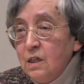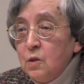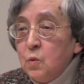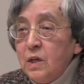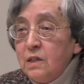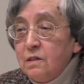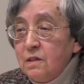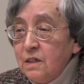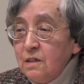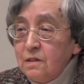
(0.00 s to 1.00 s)
When the
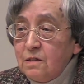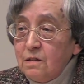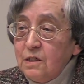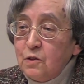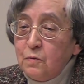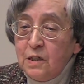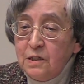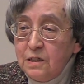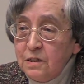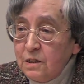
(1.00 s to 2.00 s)
debt is
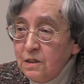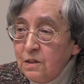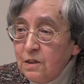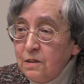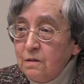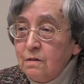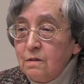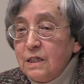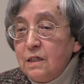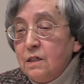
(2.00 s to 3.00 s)
financed
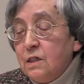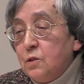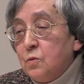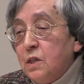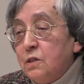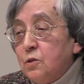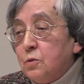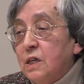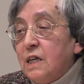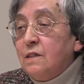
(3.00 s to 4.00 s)
externally, and when
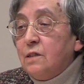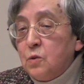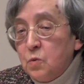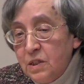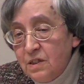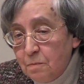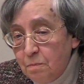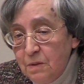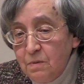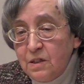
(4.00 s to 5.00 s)
together with
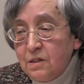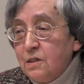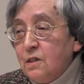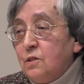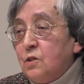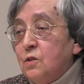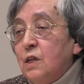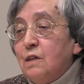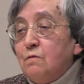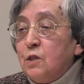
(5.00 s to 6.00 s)
public debt you
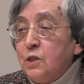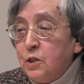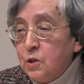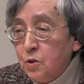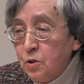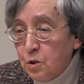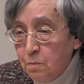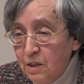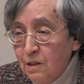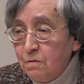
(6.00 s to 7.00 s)
have a huge
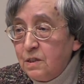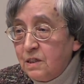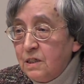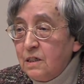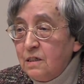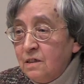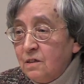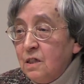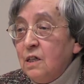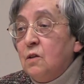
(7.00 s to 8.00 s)
private debt,
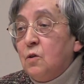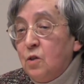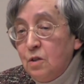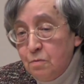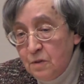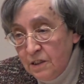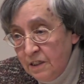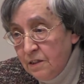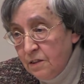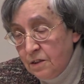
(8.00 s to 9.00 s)
all
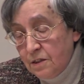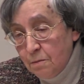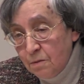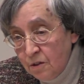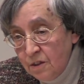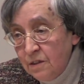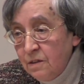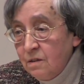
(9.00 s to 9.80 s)
financed abroad,